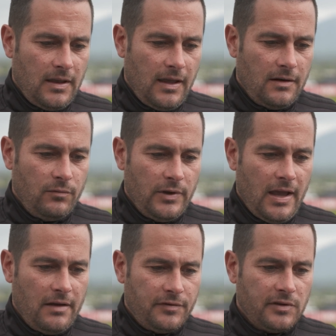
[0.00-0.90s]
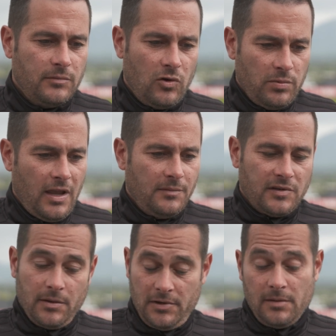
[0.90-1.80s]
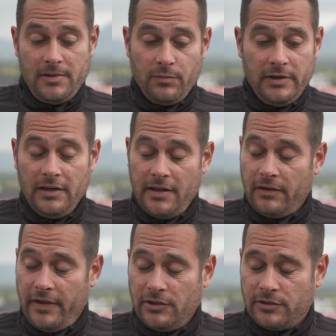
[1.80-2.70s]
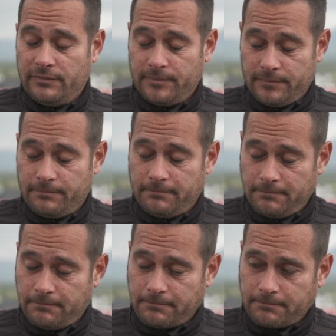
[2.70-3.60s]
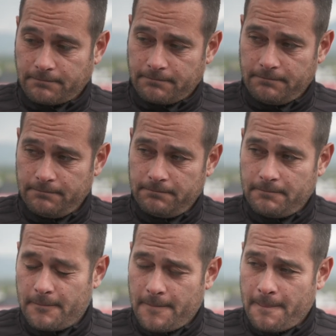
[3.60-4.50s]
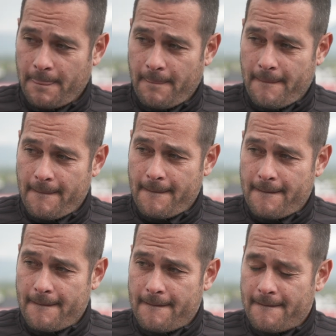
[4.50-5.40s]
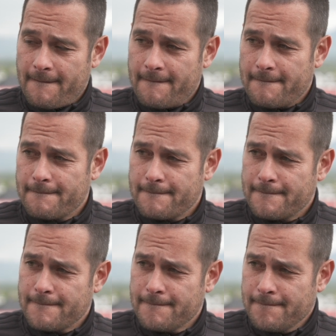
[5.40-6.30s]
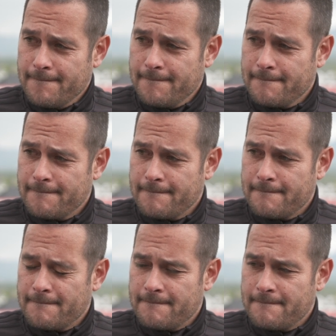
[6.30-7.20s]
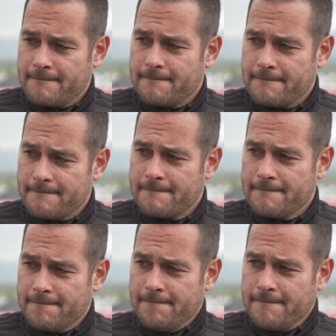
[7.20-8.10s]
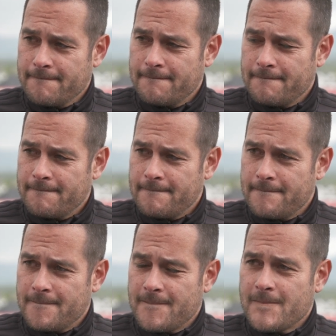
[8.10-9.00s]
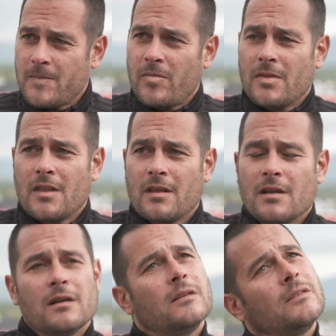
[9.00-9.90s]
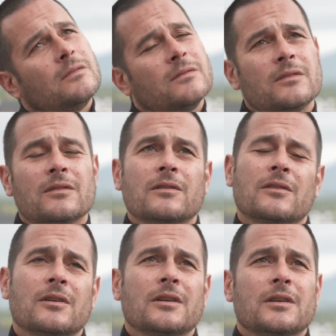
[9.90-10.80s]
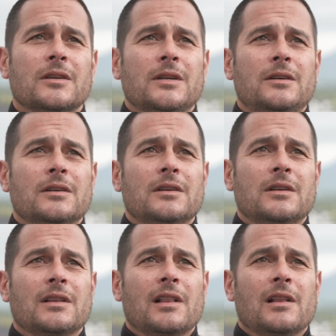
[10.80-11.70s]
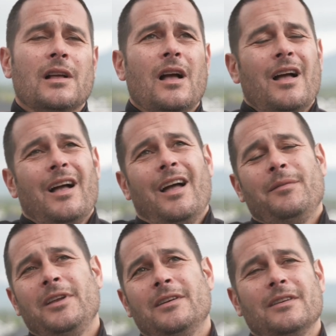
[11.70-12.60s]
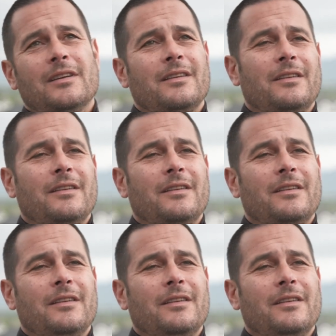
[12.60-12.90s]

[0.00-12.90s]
and we have some home games coming up that we need to take advantage of. Albert was saying that um, he thinks that you guys should maybe be a little higher on the table. Do you have that same feeling too? That maybe there have been opportunities where you guys could be a little higher right now. I mean, uh,